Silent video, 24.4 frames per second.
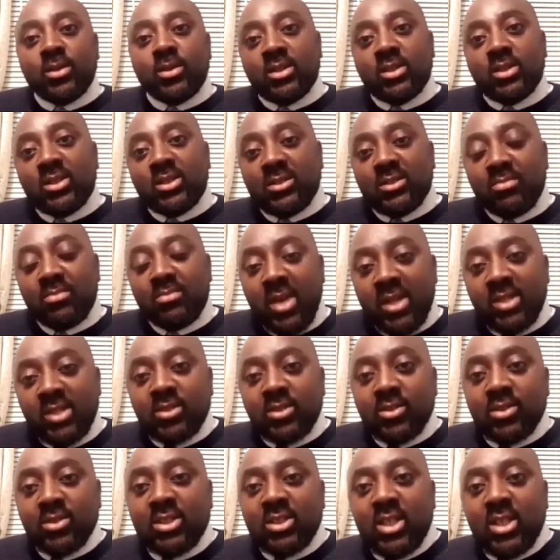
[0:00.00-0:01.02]
this is Menz
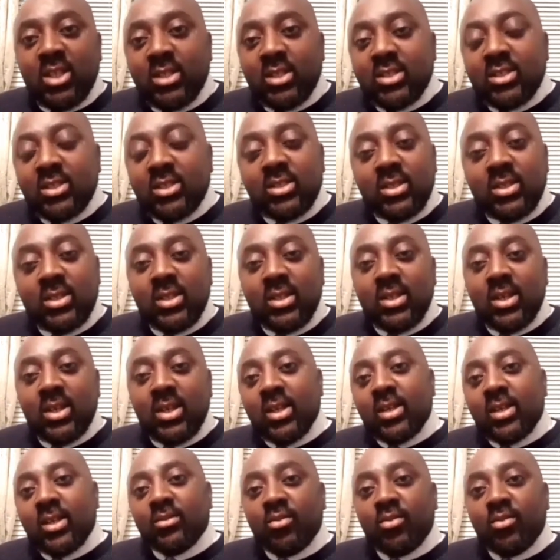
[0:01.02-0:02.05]
On Set,
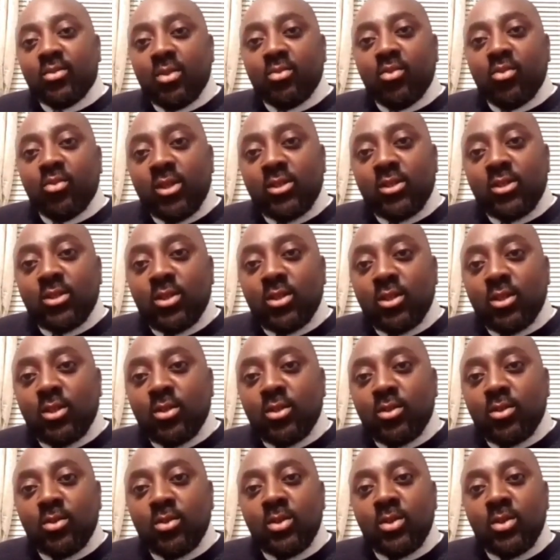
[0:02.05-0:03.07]
and we bring to
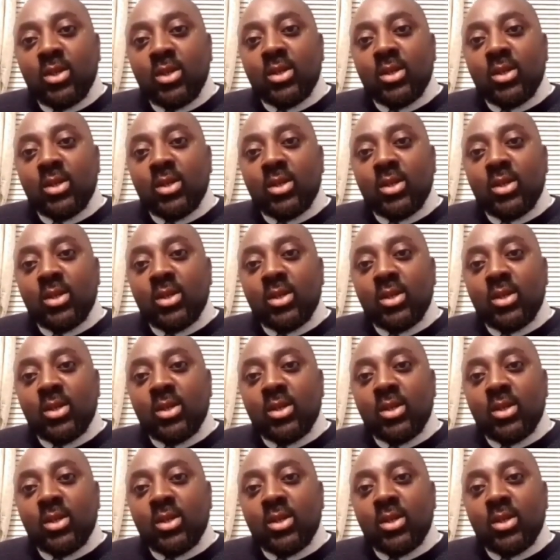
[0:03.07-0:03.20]
you